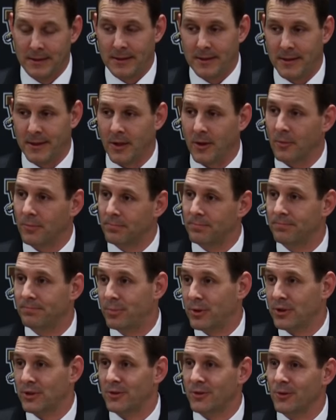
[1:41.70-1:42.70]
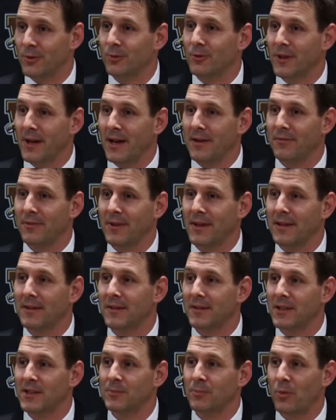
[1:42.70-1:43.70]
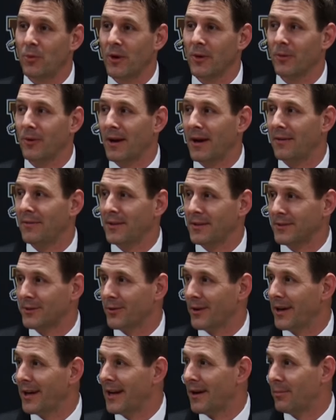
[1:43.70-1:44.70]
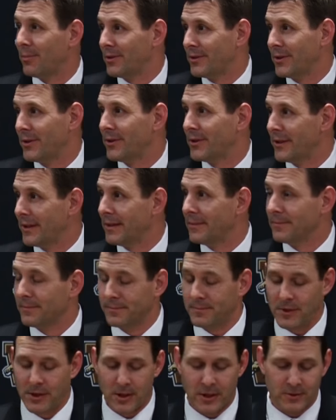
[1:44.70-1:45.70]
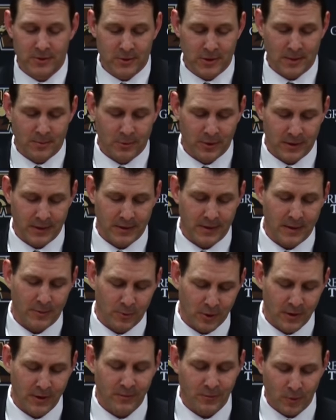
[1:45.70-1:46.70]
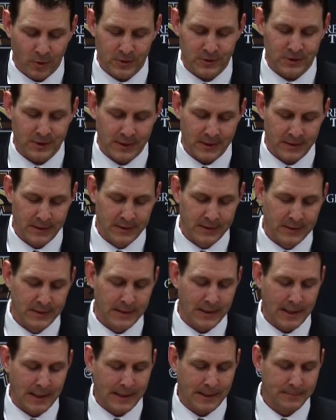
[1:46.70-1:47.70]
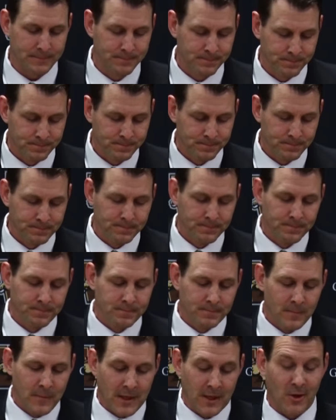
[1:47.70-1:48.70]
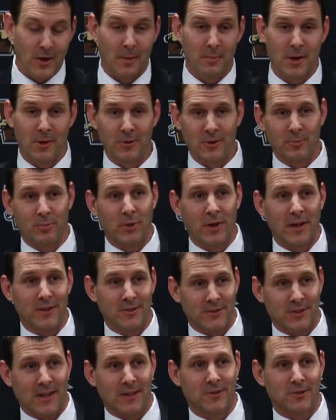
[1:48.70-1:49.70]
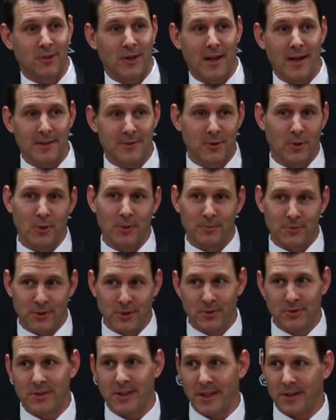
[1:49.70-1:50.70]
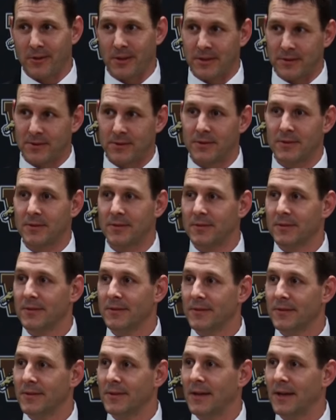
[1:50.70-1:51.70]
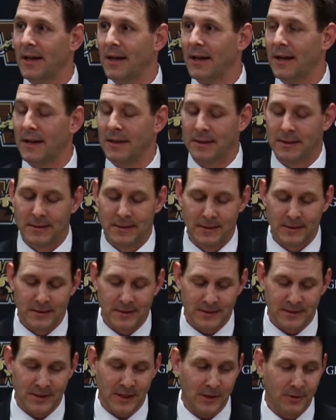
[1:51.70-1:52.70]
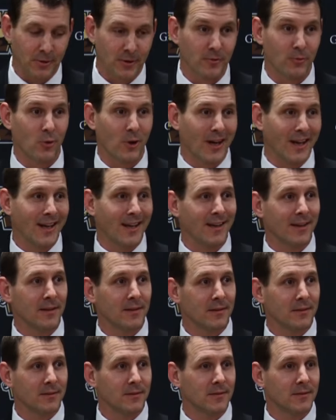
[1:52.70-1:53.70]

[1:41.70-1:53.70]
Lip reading: you know, push through life and get to this point where I have this great opportunity, you know, so I'm really fortunate. You know, I met with the players yesterday and I told them two secrets, the secret of winning